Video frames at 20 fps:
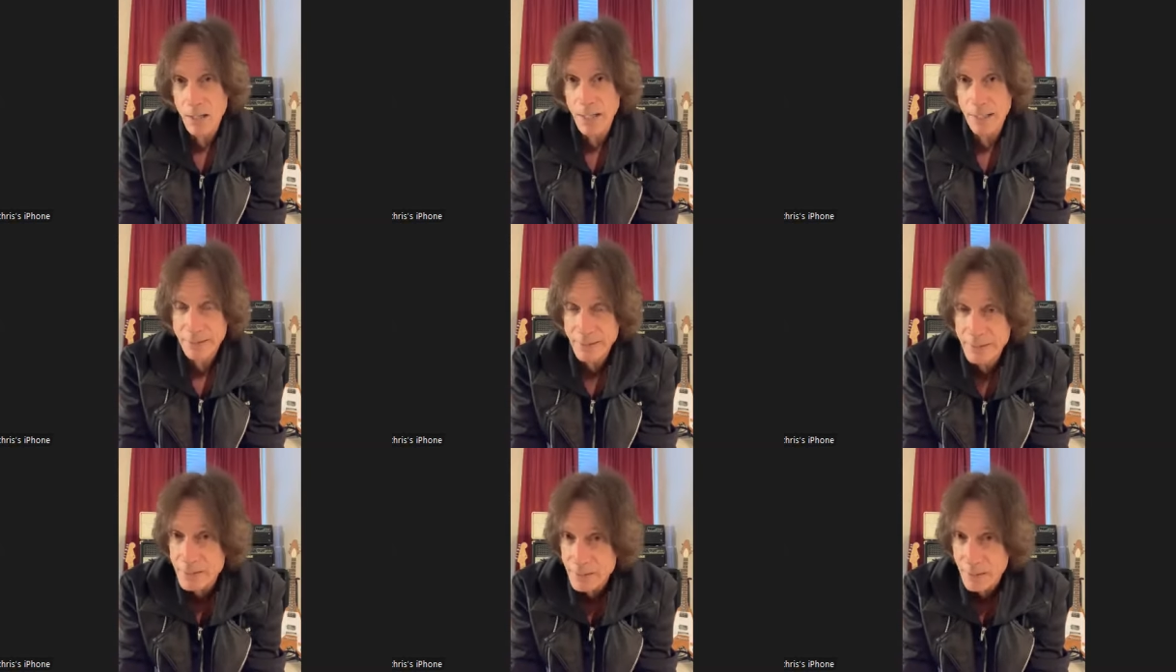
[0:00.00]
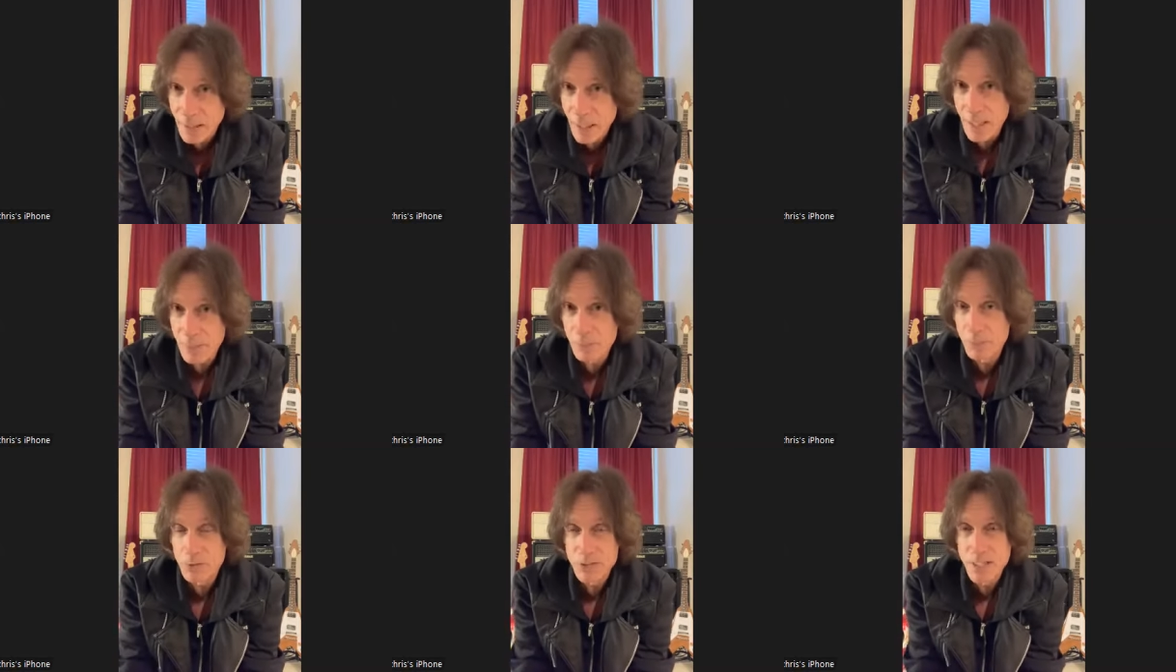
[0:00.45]
at this
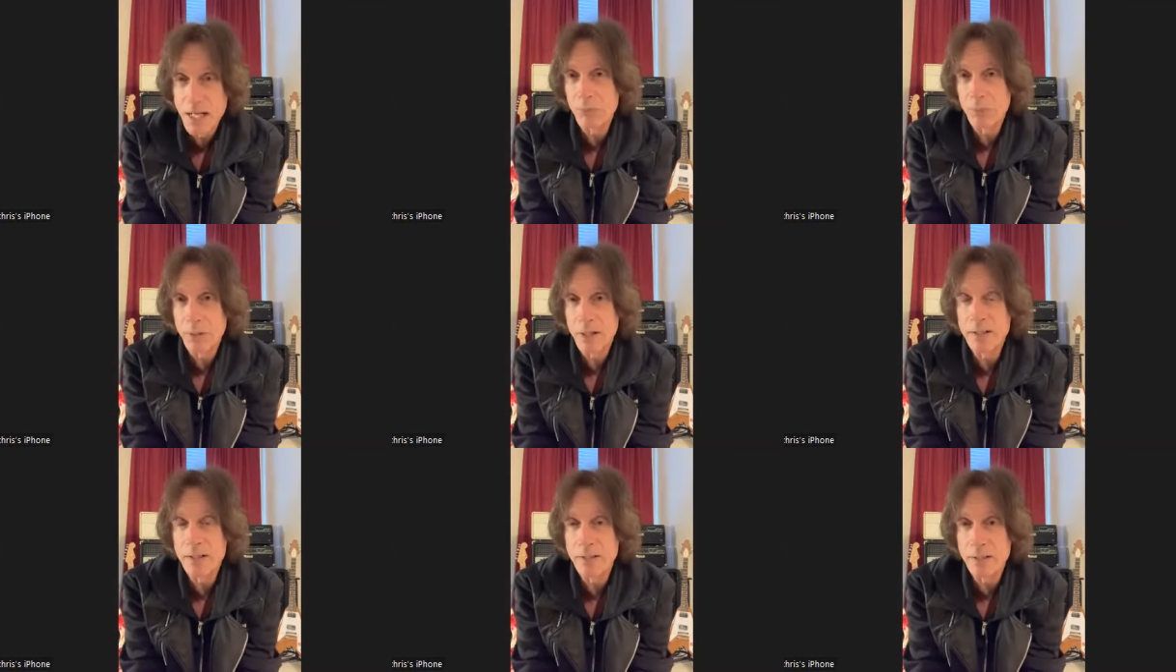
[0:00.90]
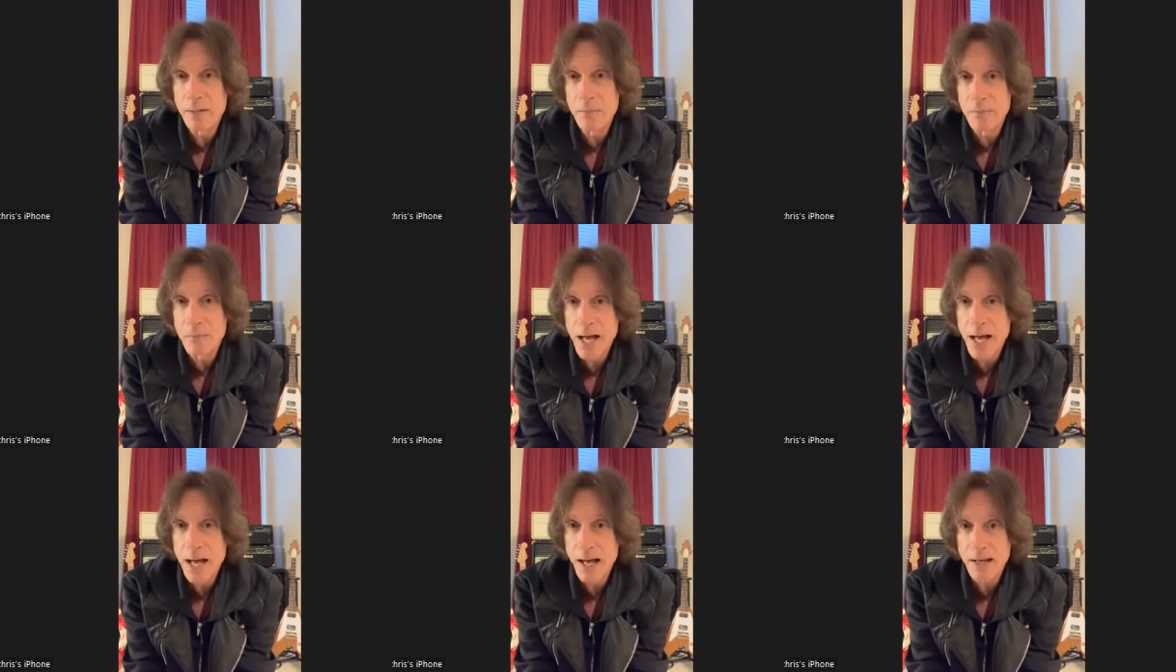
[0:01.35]
time was now ready to come
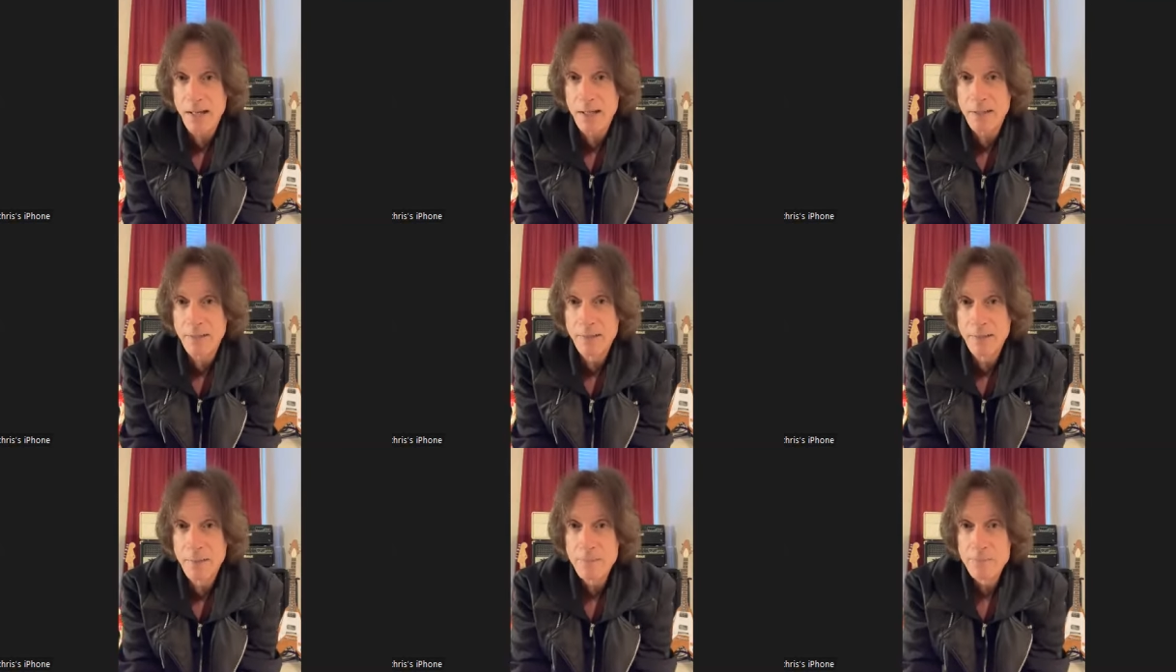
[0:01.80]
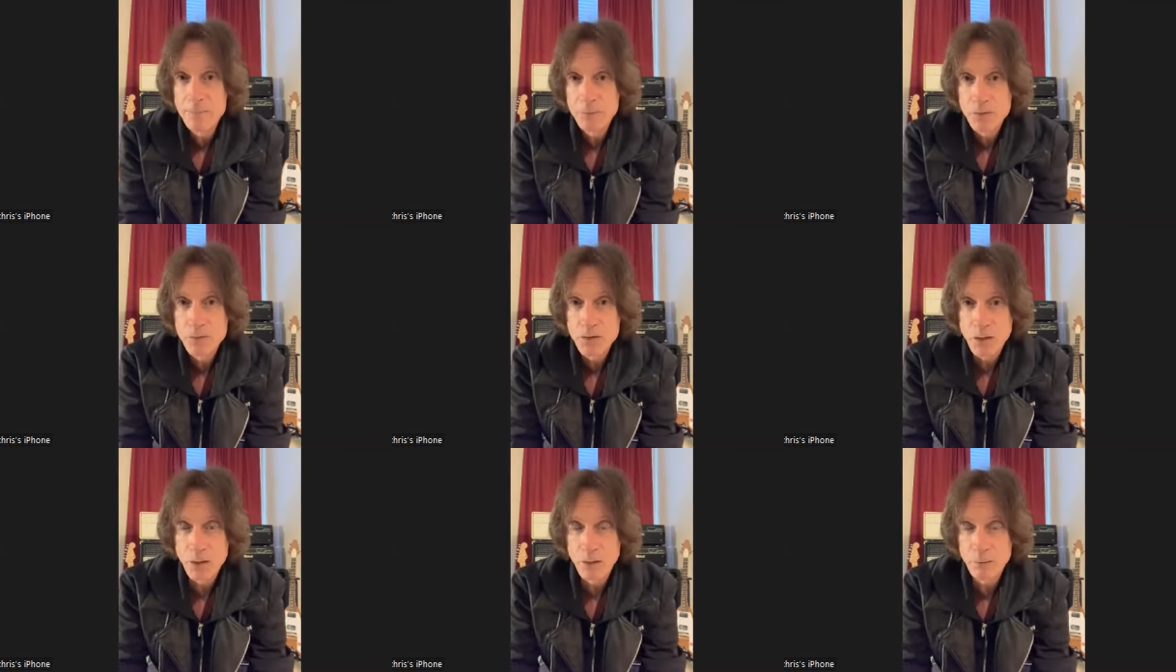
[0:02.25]
back
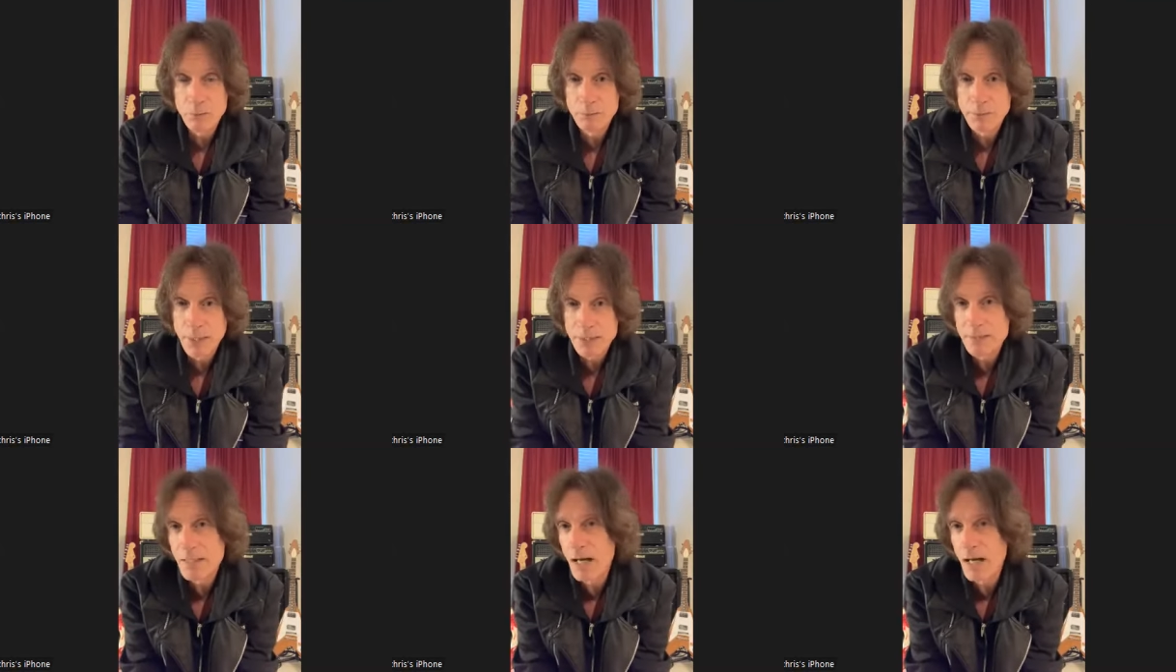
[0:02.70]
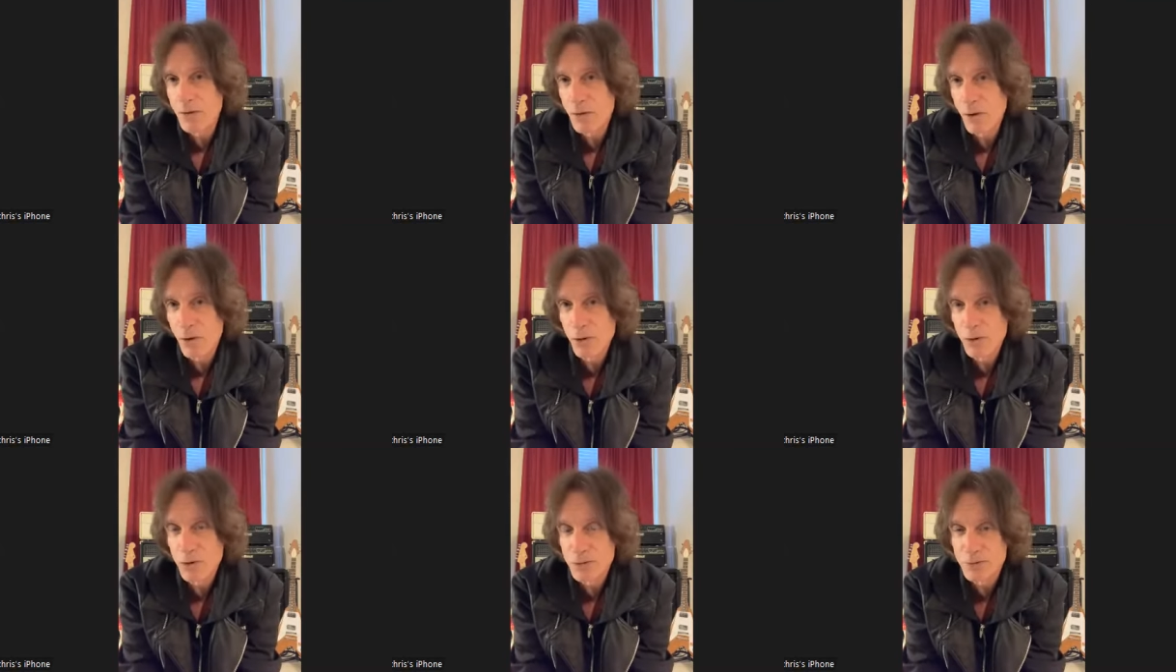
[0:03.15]
so that's how the
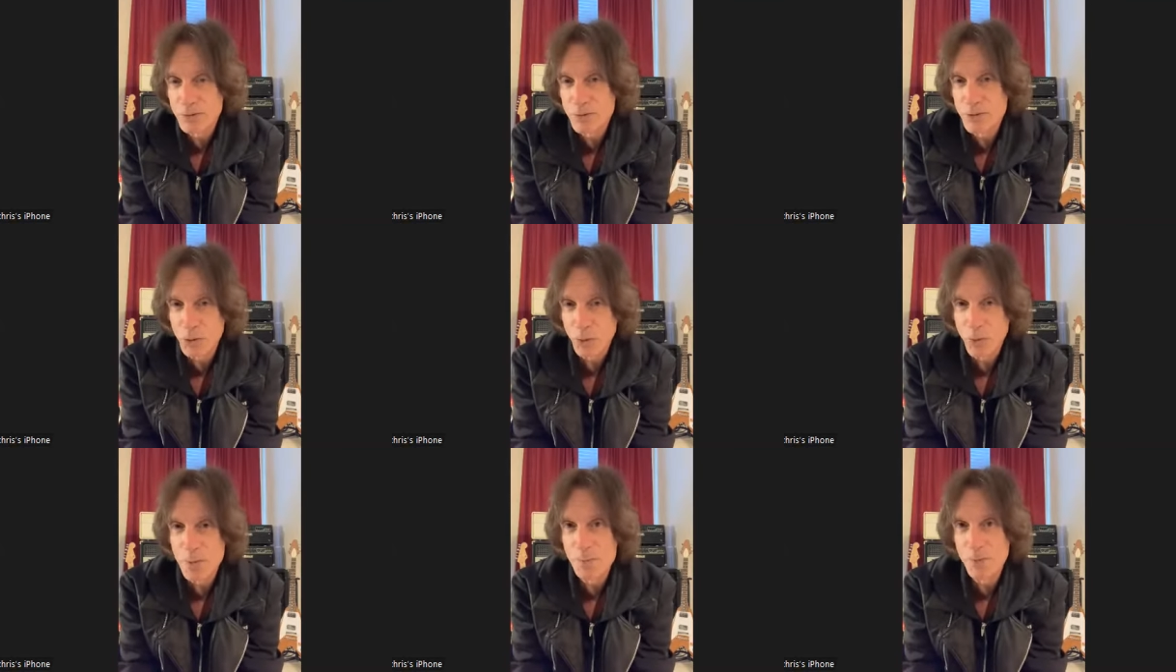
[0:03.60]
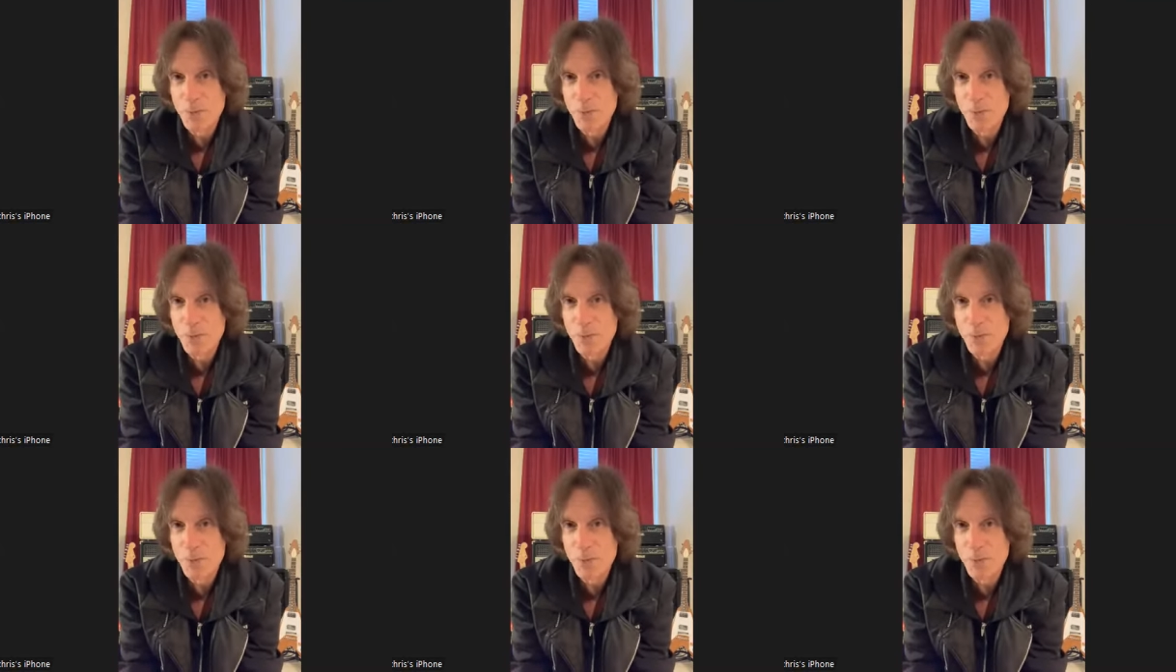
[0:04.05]
whole story